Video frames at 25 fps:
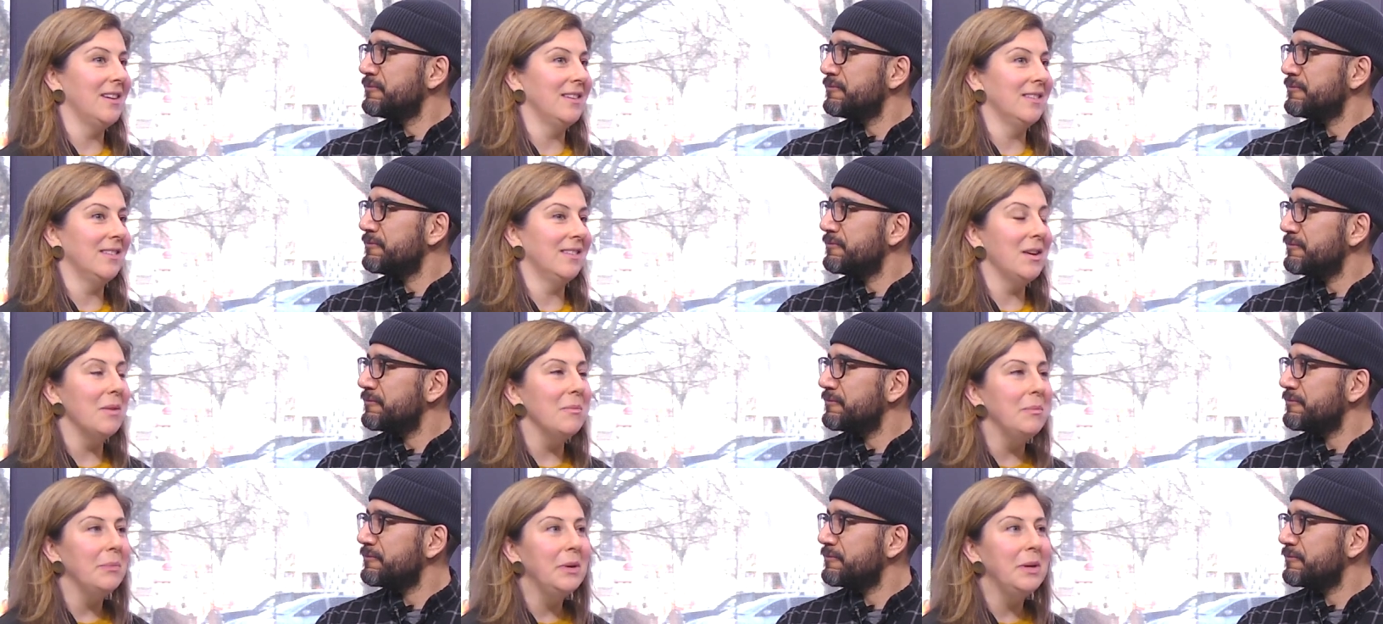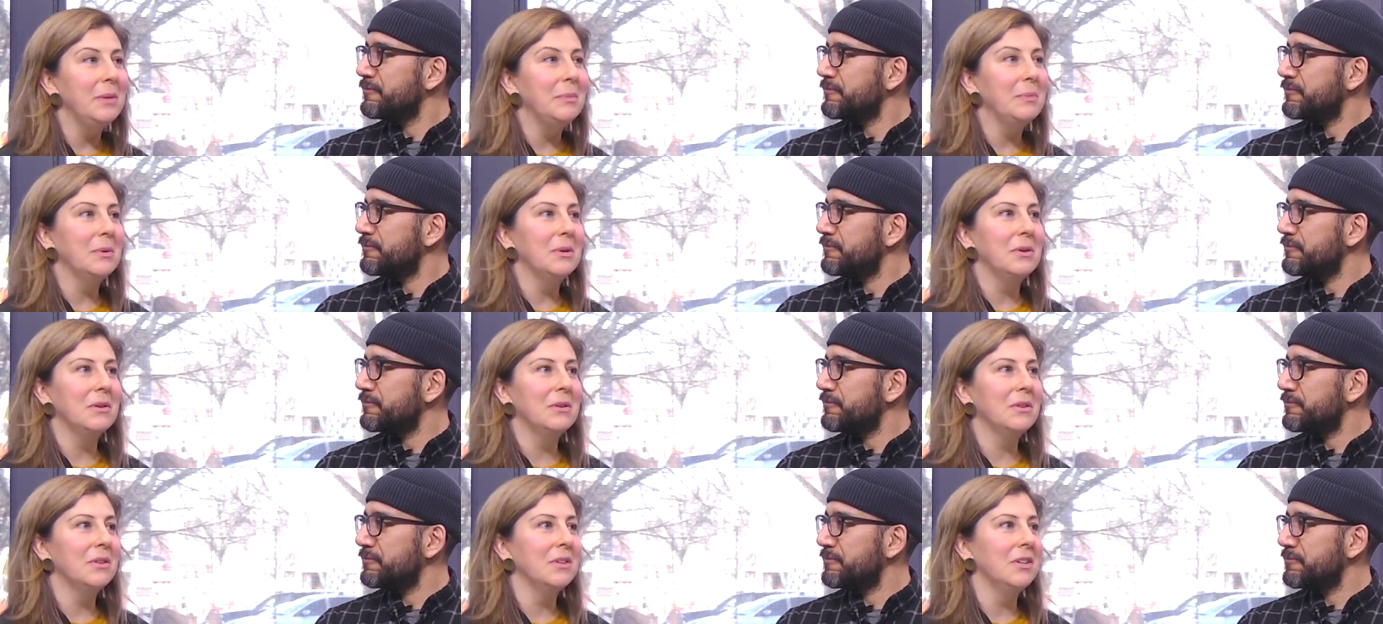Speaker 1: some
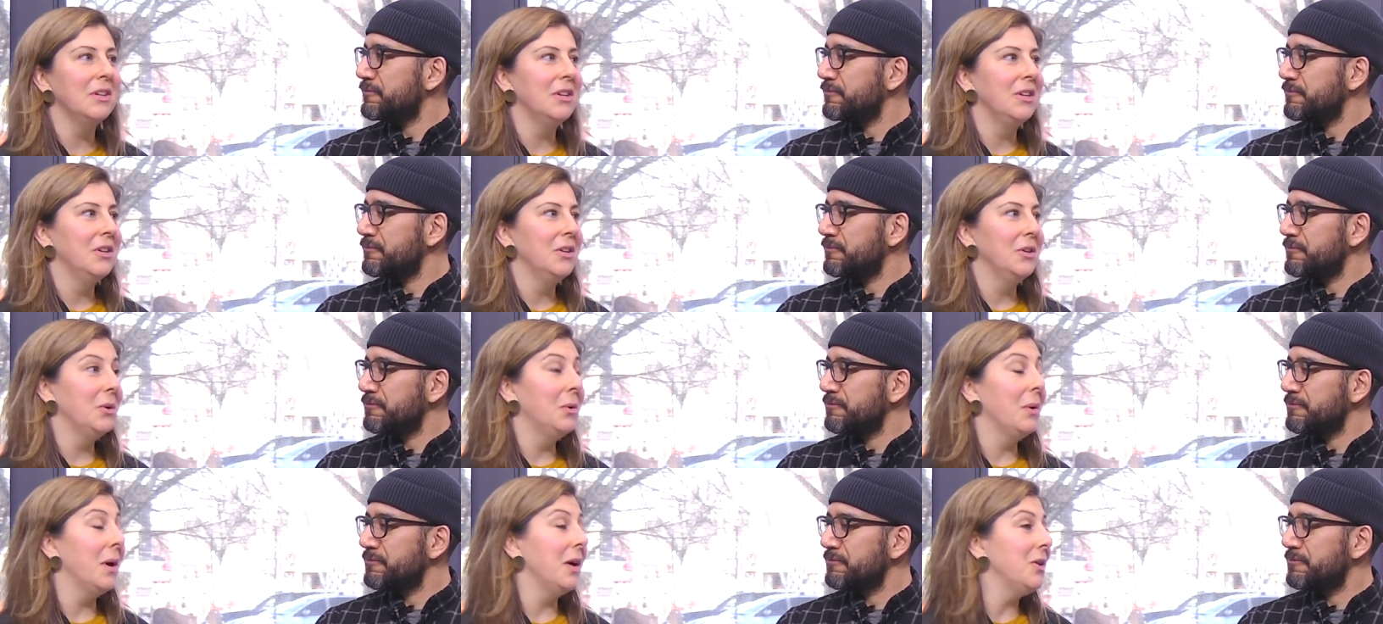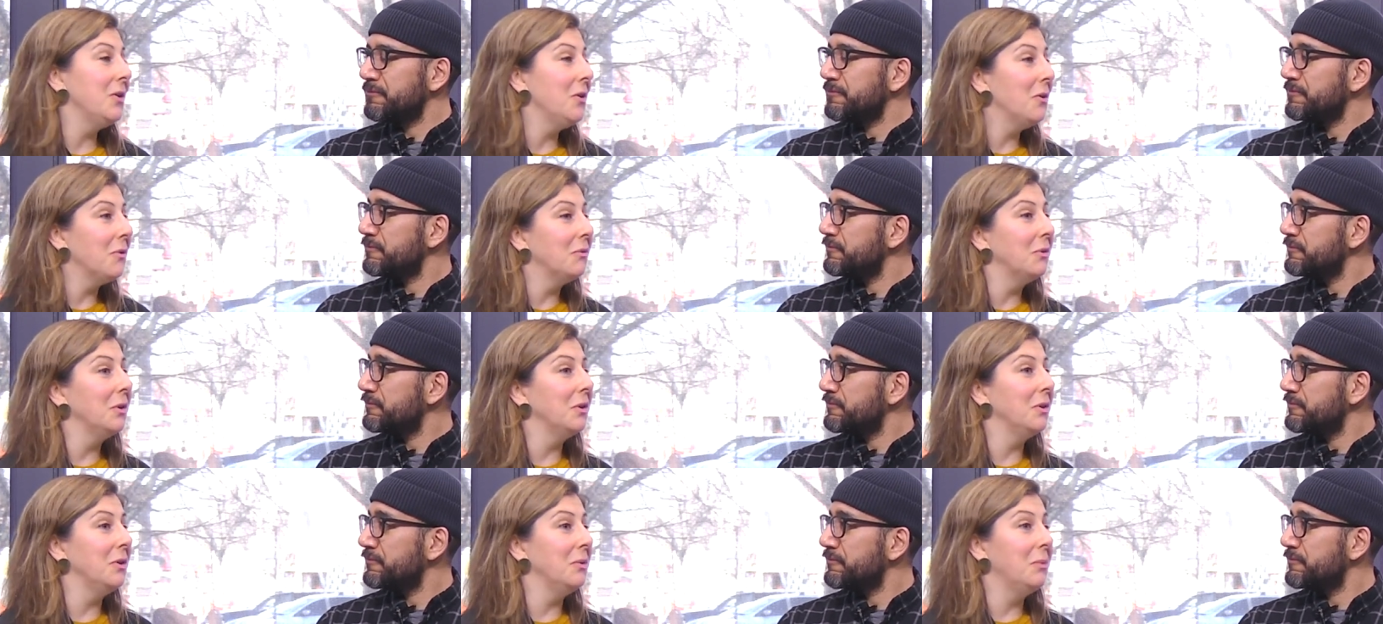people who I know
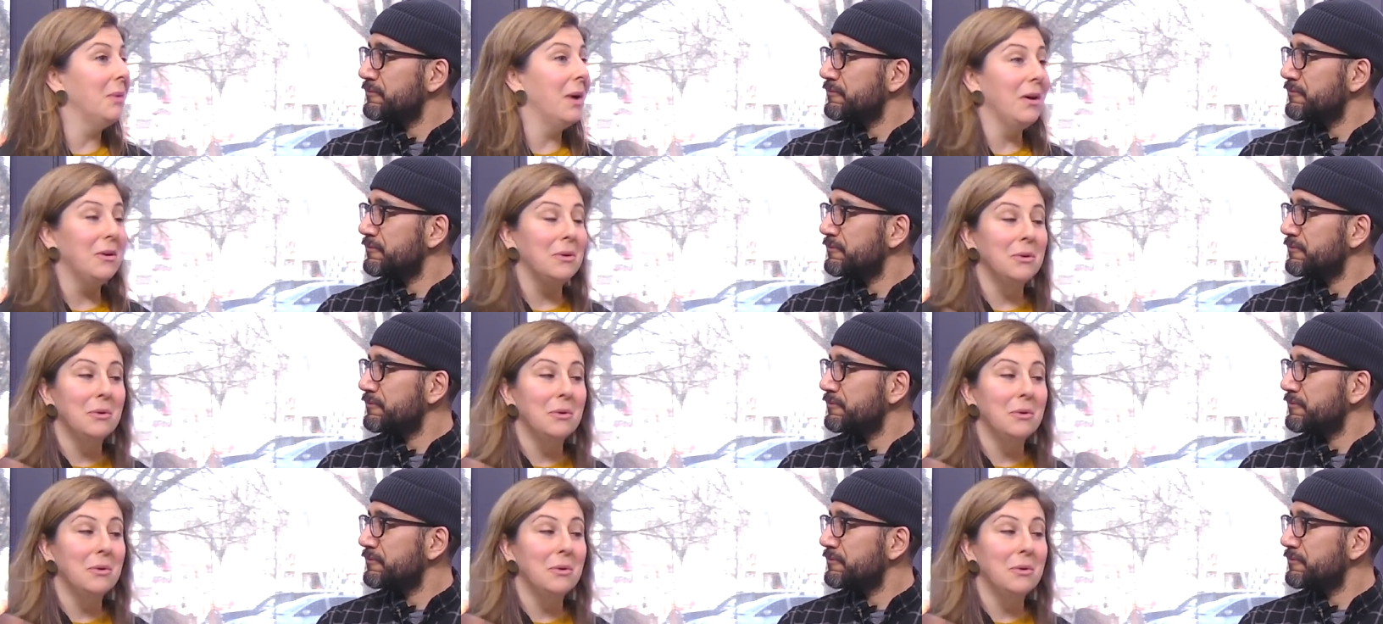really well